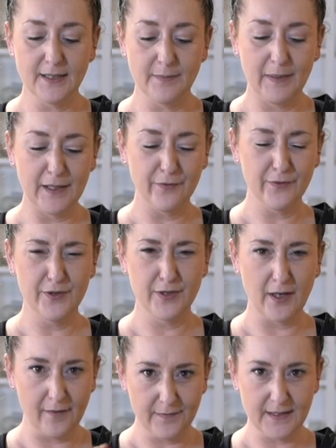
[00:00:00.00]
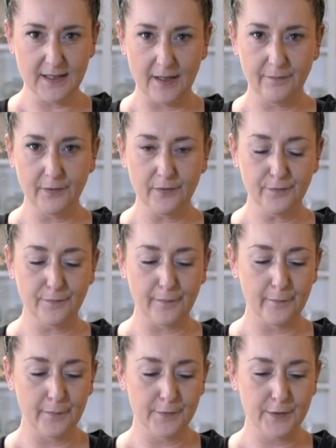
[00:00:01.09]
to be on surface level,
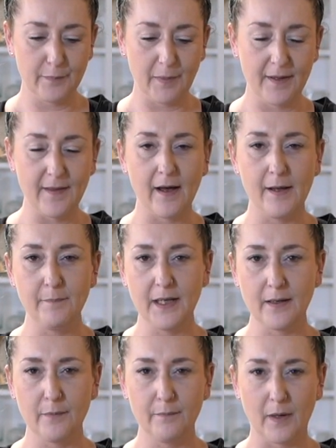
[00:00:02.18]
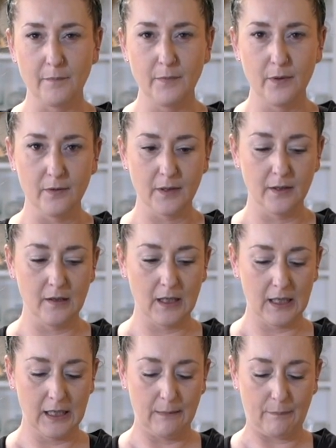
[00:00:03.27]
so by that I mean I'm not going to
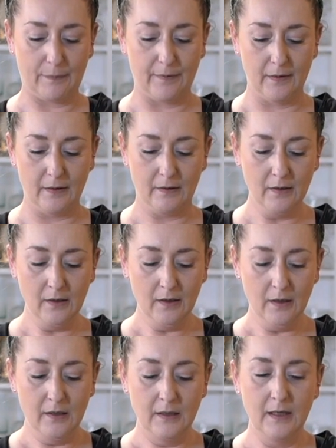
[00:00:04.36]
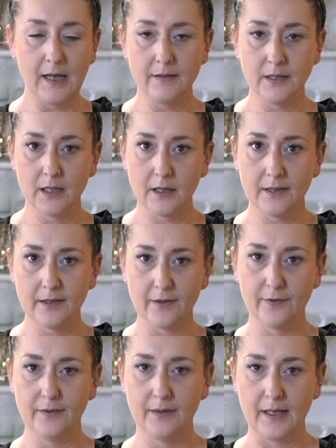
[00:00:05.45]
keep the length
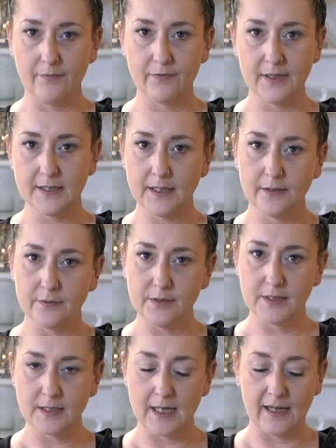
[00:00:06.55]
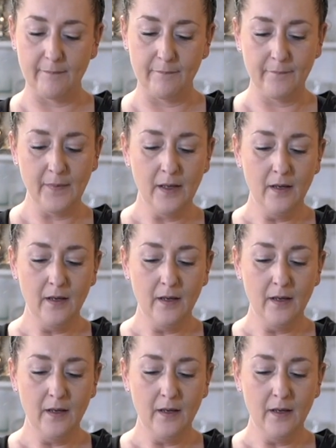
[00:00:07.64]
on every single stem,